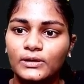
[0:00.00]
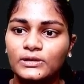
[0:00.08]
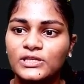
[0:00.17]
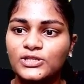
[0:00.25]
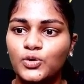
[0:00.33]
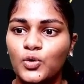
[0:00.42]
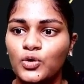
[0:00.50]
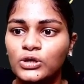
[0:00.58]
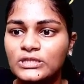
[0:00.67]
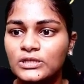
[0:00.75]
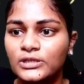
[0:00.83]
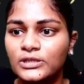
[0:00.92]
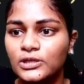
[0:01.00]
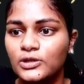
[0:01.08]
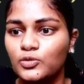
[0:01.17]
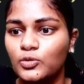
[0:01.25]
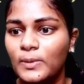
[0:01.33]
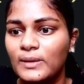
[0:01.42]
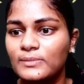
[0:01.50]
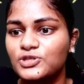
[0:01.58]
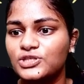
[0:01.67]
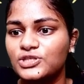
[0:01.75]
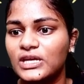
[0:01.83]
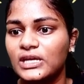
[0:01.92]
This whole circular loop, I am
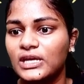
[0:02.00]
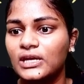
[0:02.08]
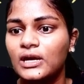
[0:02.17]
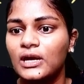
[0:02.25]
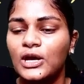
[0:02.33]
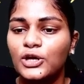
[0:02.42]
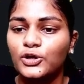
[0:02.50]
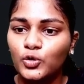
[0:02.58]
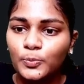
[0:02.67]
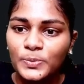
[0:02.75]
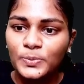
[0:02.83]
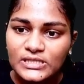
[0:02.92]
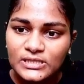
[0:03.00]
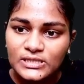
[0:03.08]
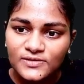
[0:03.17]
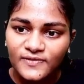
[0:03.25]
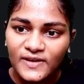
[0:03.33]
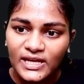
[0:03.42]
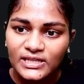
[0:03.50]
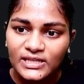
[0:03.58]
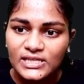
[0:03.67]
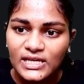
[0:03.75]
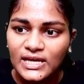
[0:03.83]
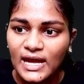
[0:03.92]
just taking two pieces where this
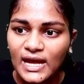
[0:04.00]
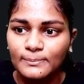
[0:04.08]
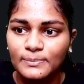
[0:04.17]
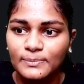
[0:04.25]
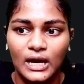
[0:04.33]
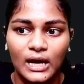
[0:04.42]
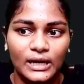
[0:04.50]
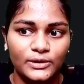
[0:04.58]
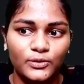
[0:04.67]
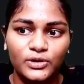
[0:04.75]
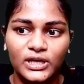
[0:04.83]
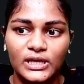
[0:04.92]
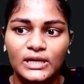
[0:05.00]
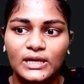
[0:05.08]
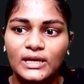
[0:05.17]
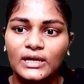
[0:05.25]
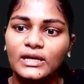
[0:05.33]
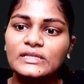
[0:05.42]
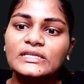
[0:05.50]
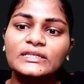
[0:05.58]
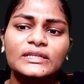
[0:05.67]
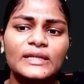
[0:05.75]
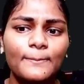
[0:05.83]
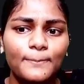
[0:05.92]
A and B are, okay?
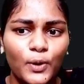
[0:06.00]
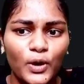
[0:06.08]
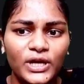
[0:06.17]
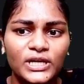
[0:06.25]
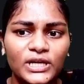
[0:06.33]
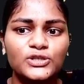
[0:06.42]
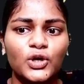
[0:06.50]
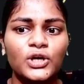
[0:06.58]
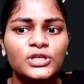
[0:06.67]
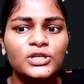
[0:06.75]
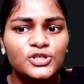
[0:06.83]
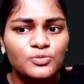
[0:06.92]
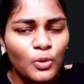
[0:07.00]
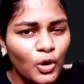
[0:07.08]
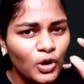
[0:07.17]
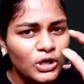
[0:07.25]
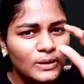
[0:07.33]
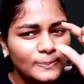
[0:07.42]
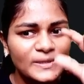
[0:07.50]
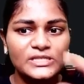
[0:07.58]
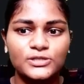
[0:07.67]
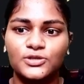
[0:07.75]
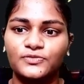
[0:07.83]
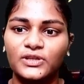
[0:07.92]
Consider them points or small
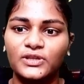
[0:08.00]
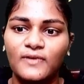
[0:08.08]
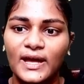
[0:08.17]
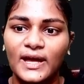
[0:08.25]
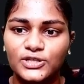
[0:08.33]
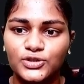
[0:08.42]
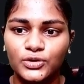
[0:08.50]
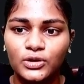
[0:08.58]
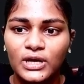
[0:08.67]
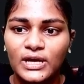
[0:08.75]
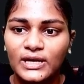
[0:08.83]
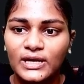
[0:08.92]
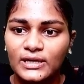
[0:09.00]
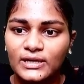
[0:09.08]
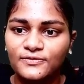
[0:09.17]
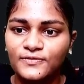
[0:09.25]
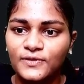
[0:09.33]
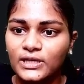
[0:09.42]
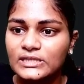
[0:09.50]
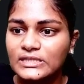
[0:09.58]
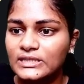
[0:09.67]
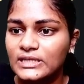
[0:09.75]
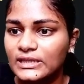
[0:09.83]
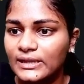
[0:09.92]
pieces of the wire. So if we are
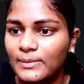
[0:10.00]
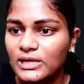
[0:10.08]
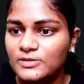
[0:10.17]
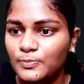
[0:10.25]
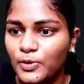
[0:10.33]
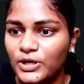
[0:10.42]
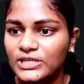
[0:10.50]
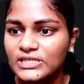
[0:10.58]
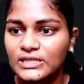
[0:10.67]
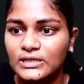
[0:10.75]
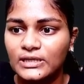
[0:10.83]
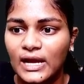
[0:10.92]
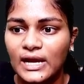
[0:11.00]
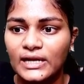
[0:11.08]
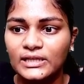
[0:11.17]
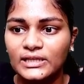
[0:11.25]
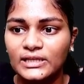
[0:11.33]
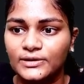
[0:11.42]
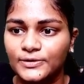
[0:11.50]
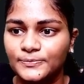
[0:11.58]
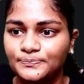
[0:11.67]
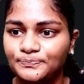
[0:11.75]
considering them as points here and here.